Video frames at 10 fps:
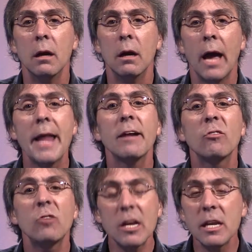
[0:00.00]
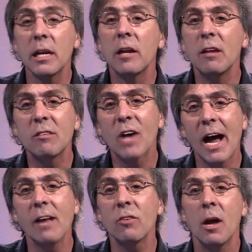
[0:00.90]
And it's sickening that these
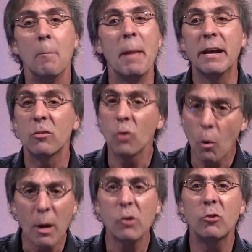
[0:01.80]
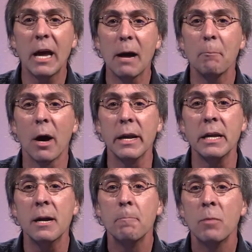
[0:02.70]
guys make so much damn
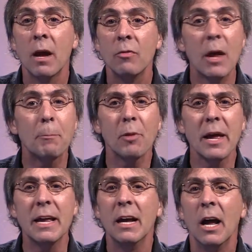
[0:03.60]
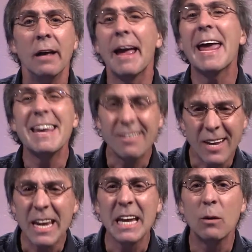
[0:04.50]
money. They play
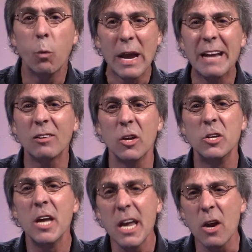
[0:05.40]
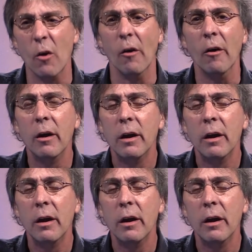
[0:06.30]
18 weeks a year.